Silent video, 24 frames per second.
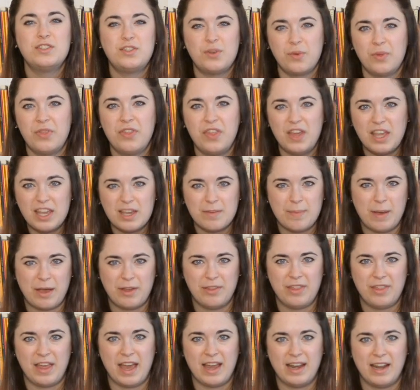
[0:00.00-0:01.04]
So think
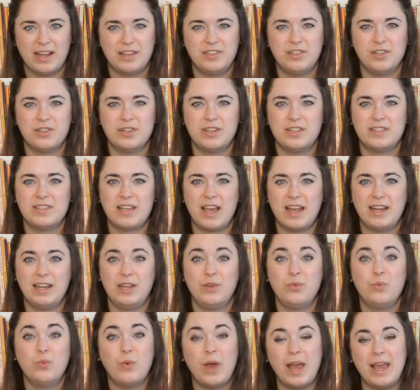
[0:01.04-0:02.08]
about that as you're
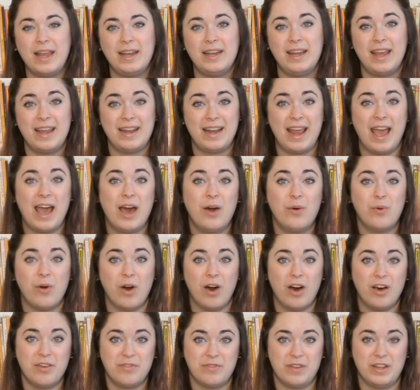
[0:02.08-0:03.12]
deciding when and how
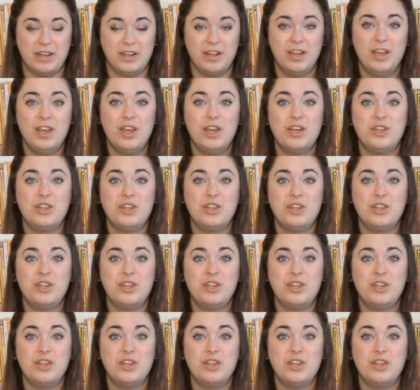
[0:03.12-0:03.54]
often